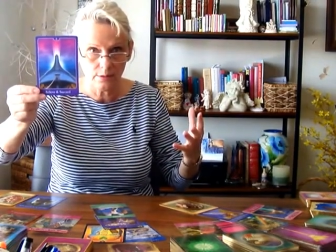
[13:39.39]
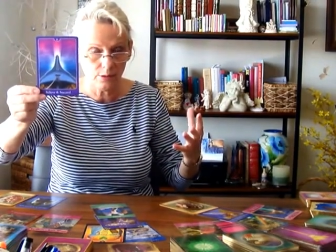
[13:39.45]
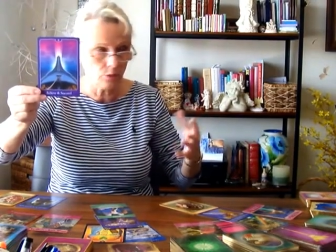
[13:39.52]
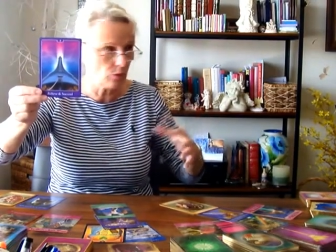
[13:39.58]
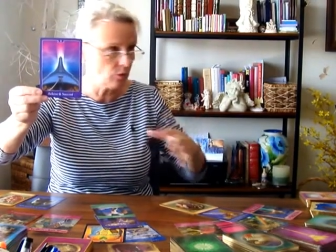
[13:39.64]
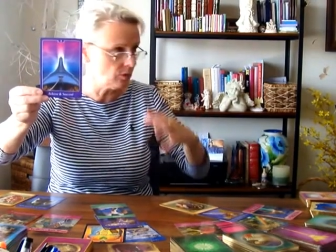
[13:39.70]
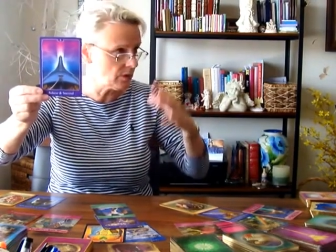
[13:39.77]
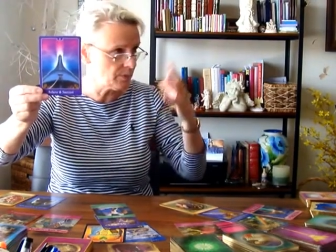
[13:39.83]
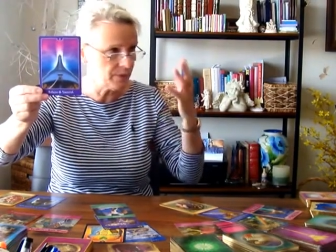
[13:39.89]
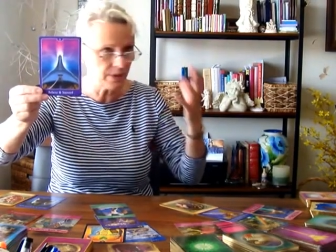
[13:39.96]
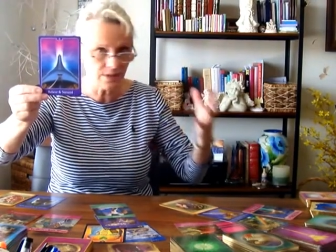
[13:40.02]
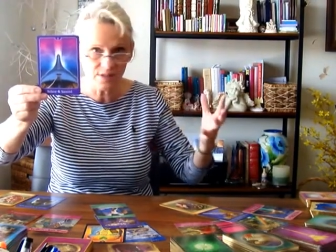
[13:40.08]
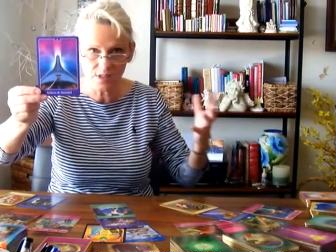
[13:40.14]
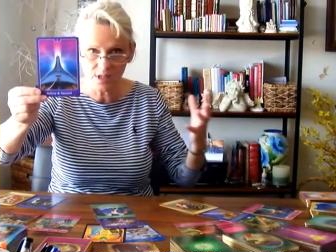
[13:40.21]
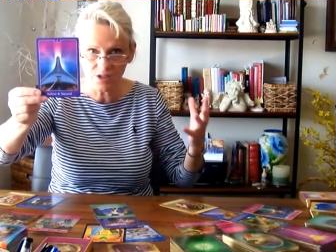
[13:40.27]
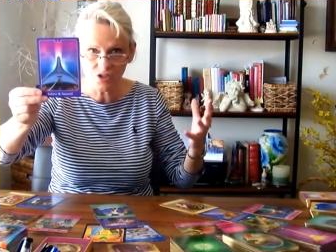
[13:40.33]
you're going to be
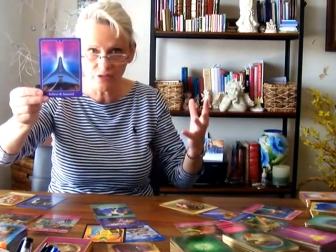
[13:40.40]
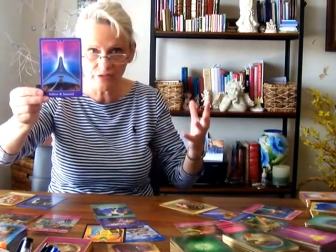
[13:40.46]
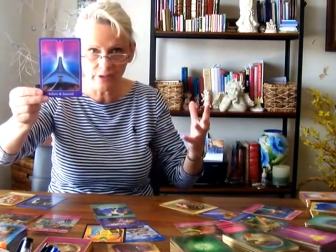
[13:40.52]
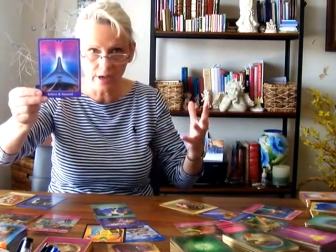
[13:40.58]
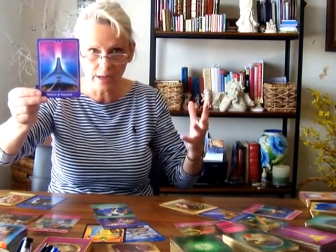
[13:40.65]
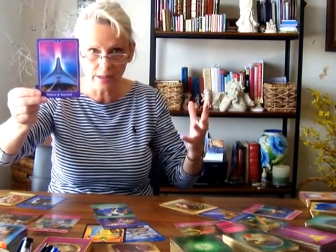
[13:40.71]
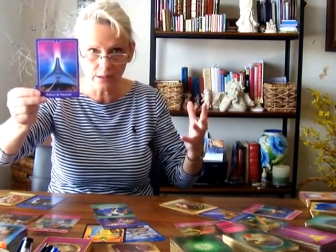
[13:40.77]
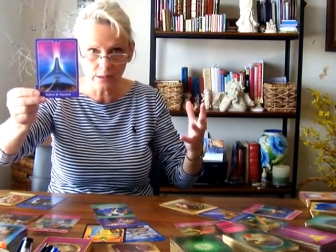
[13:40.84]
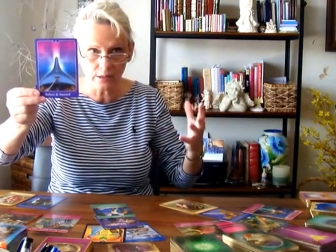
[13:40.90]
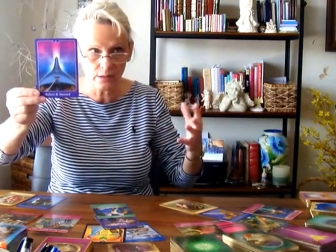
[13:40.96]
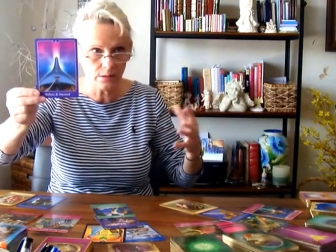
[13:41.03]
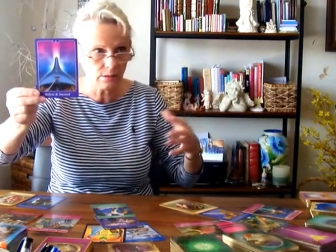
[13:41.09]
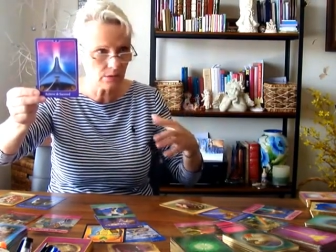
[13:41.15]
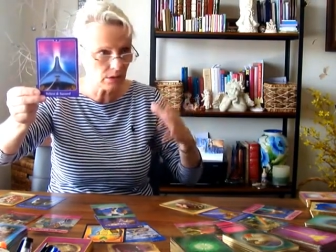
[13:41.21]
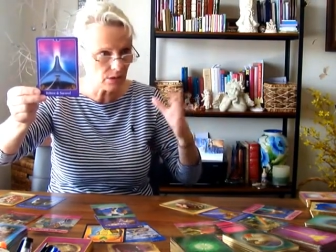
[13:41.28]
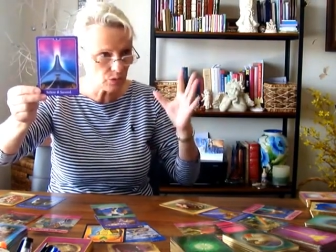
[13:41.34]
on such a fire,
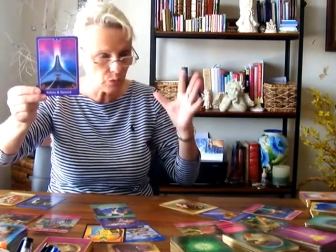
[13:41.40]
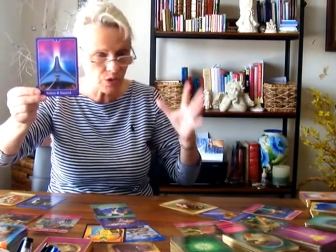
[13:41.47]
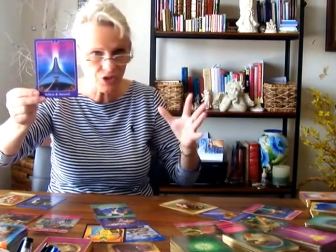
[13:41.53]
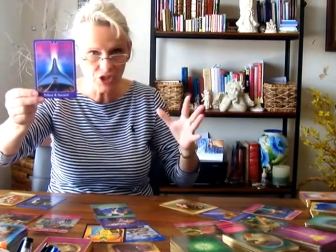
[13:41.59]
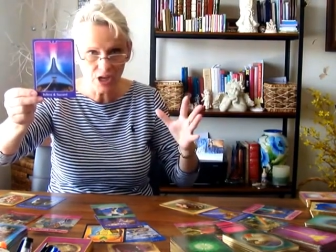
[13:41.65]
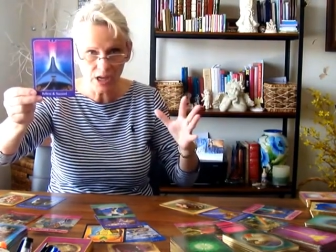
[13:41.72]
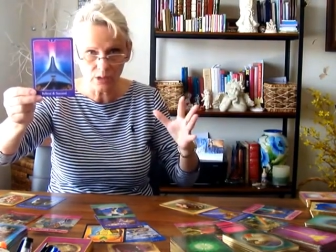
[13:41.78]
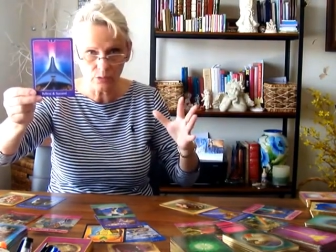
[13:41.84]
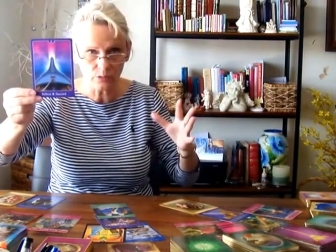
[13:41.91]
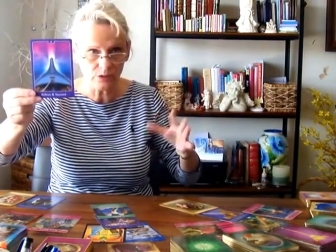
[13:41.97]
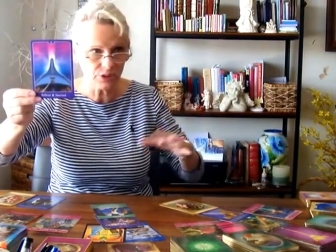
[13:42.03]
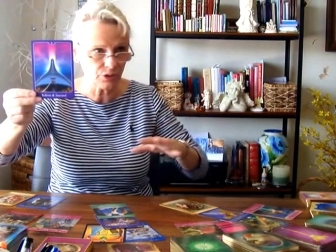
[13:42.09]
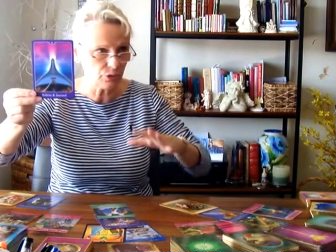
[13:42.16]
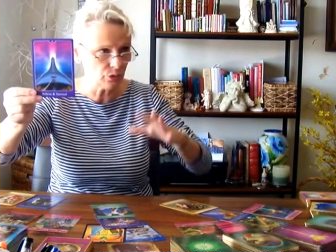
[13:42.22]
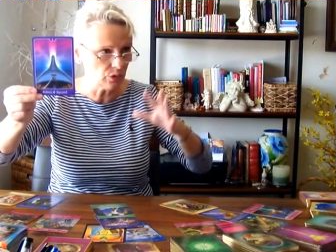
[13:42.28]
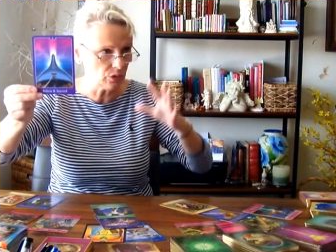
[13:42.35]
that watch out
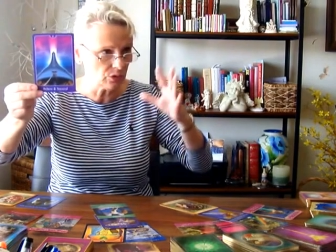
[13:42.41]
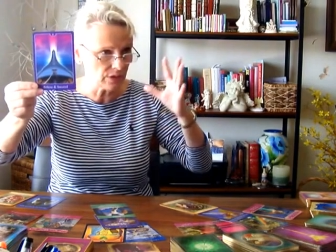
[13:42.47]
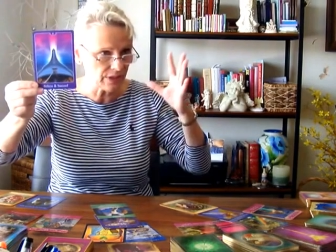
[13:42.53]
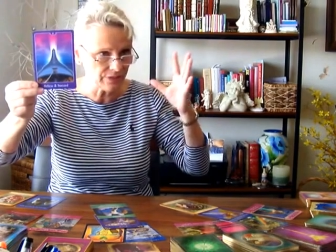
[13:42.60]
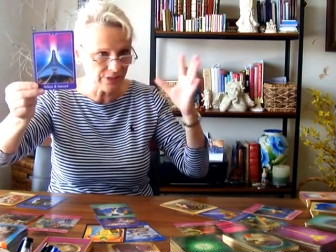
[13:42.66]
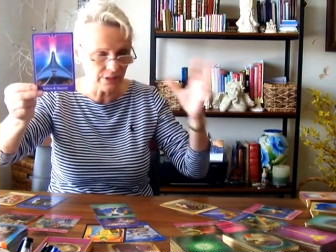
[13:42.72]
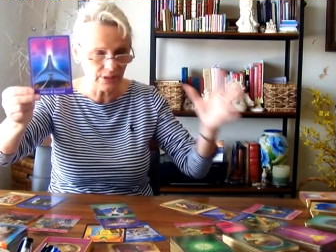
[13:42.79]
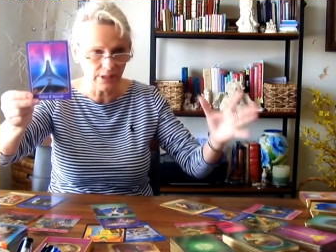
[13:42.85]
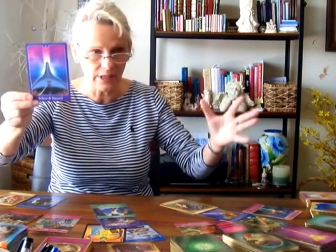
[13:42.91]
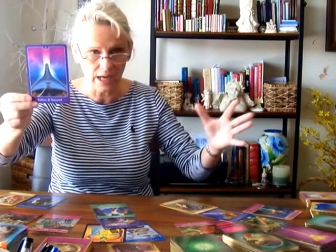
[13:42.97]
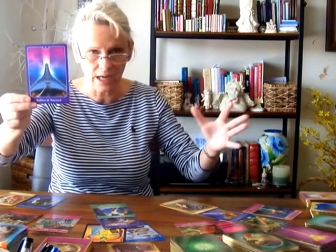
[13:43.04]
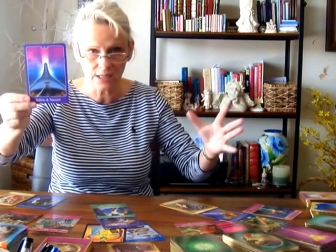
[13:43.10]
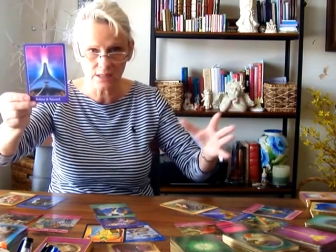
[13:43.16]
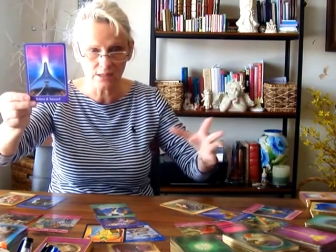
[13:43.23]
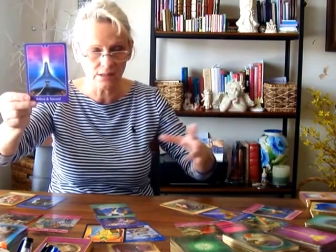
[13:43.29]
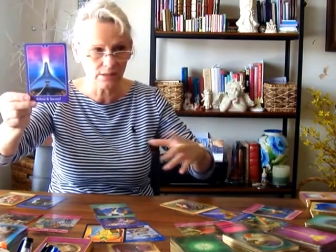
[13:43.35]
that you don't have any
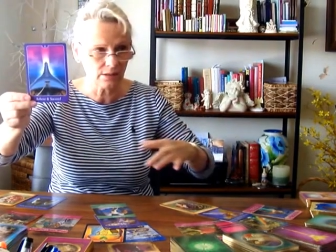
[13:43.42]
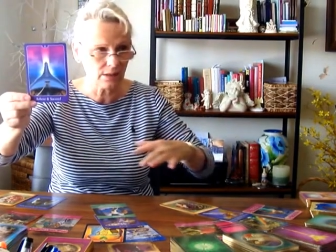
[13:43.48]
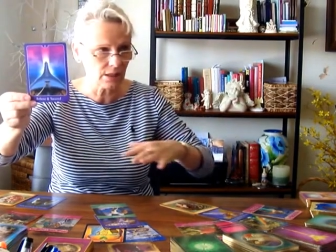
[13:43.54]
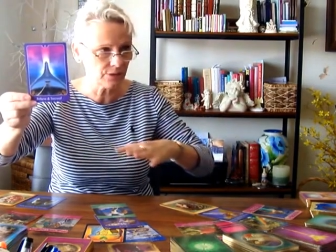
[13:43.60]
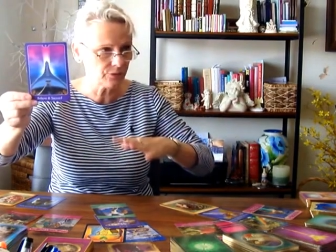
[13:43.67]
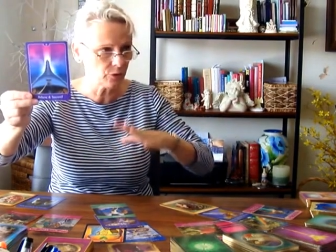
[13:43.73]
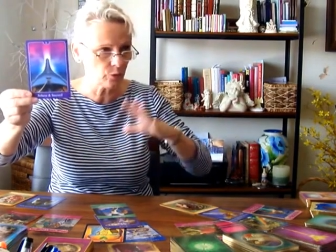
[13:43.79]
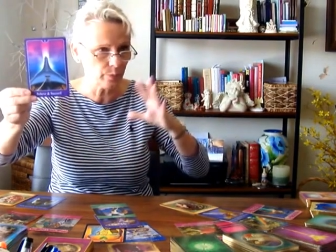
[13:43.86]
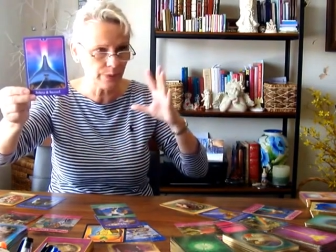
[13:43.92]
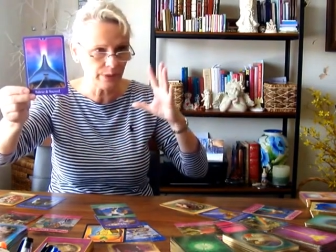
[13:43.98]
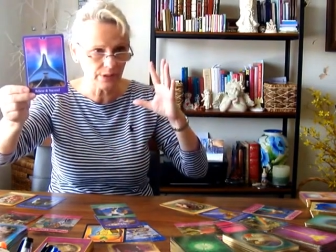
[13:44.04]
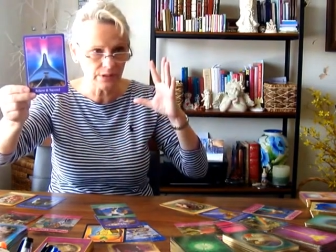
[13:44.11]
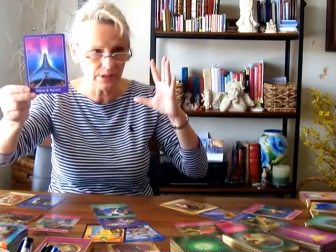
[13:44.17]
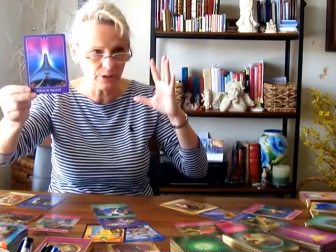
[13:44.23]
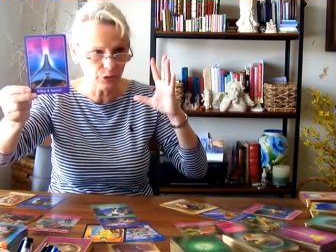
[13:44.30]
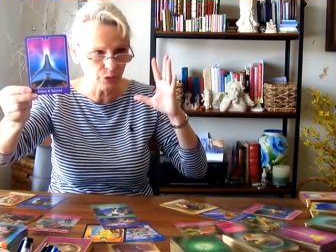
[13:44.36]
accident, God
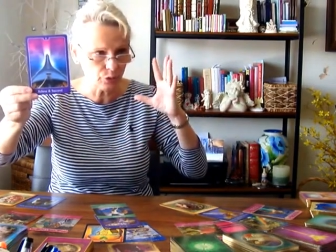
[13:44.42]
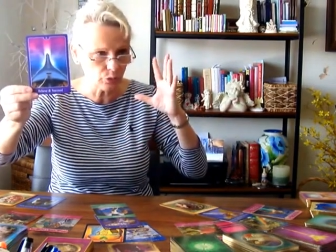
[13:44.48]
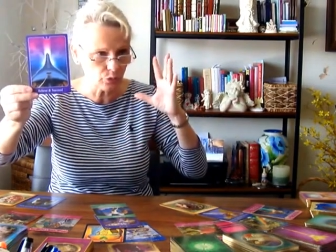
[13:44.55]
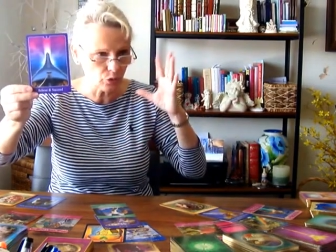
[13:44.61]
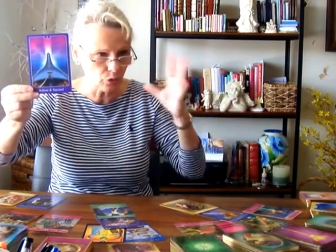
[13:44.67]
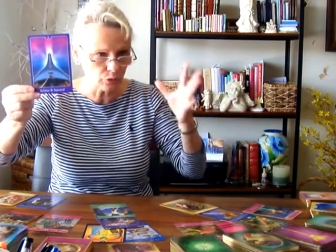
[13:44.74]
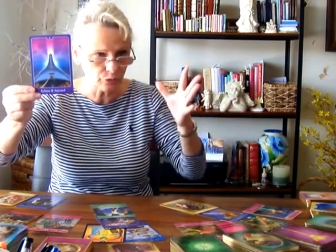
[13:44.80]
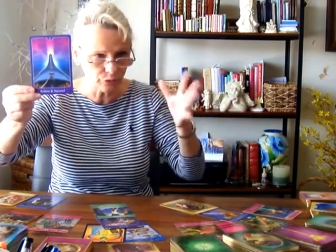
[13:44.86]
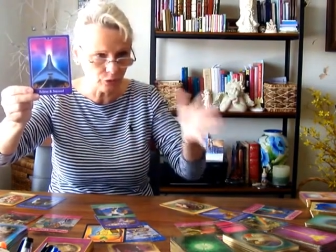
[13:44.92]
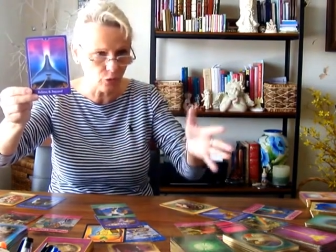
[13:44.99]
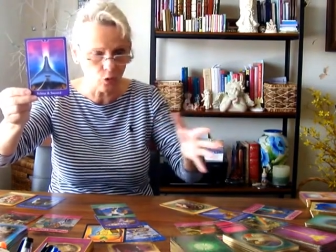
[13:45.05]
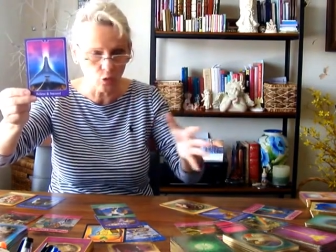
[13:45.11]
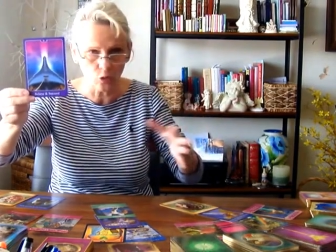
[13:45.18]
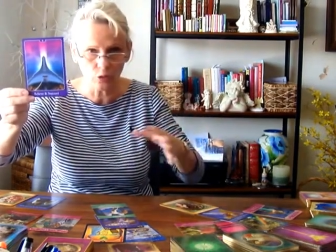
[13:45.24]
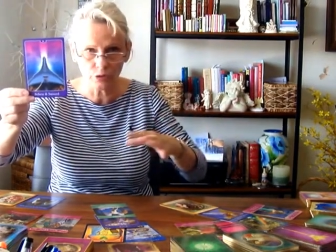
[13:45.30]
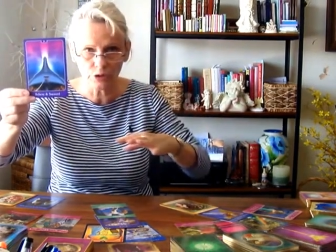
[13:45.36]
forbid, that you don't
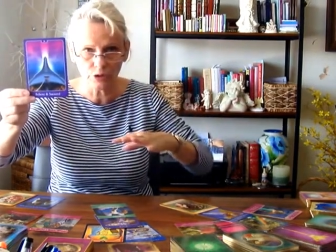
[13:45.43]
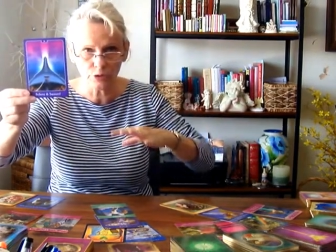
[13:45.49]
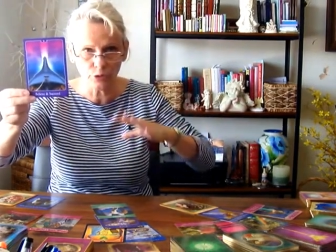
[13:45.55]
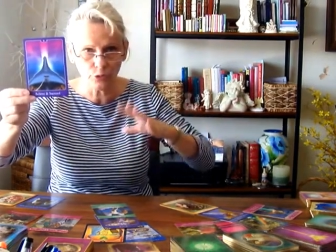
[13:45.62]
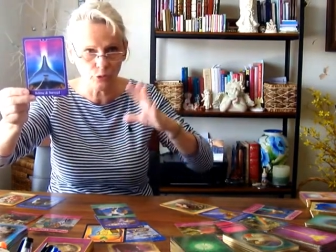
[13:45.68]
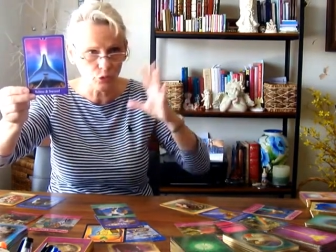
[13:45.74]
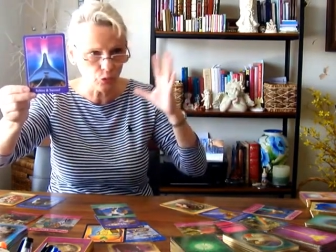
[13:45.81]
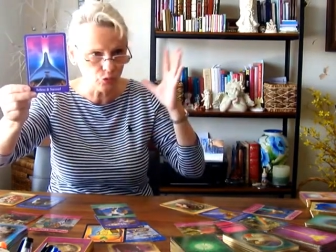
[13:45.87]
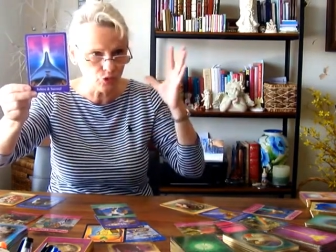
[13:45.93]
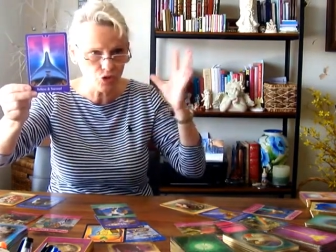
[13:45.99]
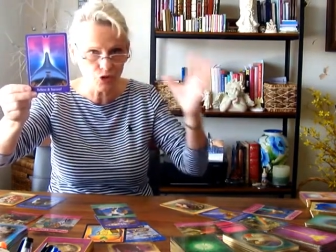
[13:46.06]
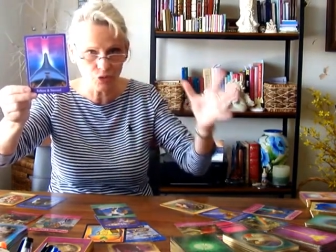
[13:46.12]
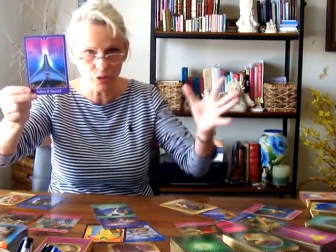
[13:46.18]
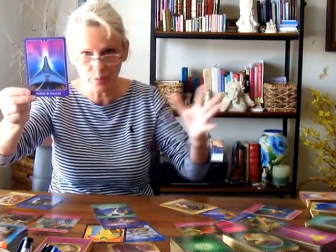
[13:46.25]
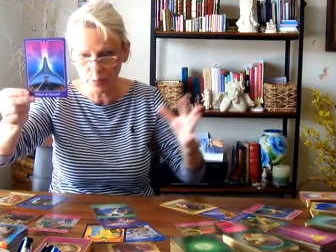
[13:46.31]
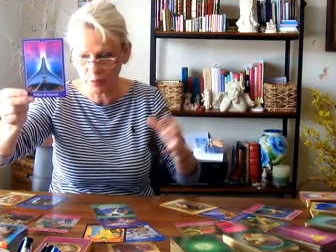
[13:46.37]
fall, that you don't
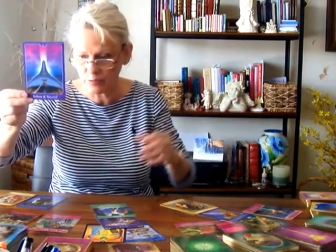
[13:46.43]
trip